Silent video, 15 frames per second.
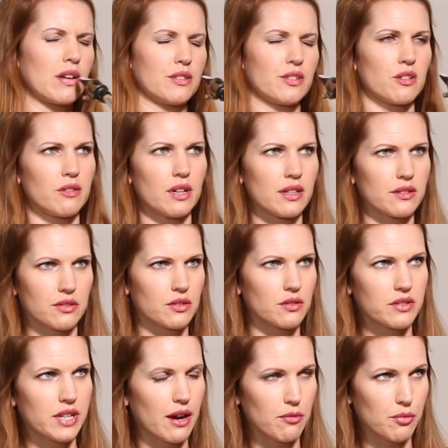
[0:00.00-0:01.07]
Sorry, it's
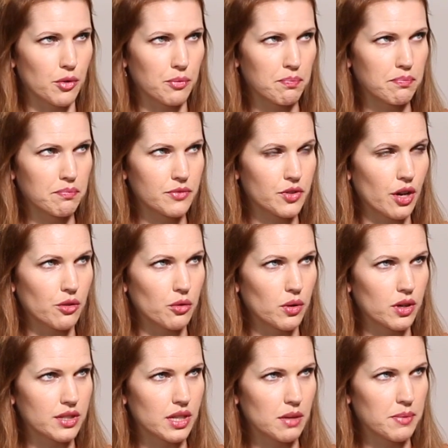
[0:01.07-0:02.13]
terrible tone
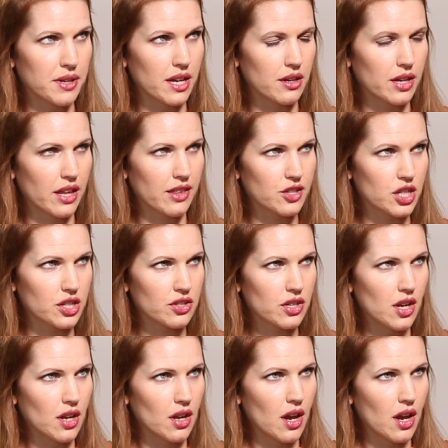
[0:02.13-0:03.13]
quality, but yeah, you get the gist.